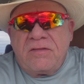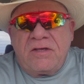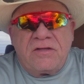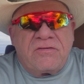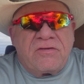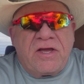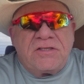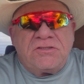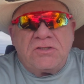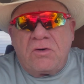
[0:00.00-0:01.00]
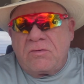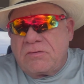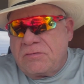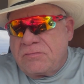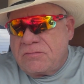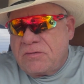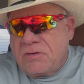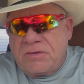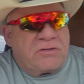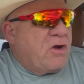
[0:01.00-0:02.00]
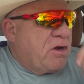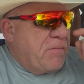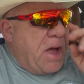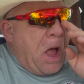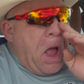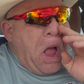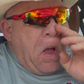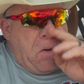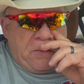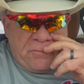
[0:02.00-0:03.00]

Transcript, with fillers: the inside joke that we talk about when we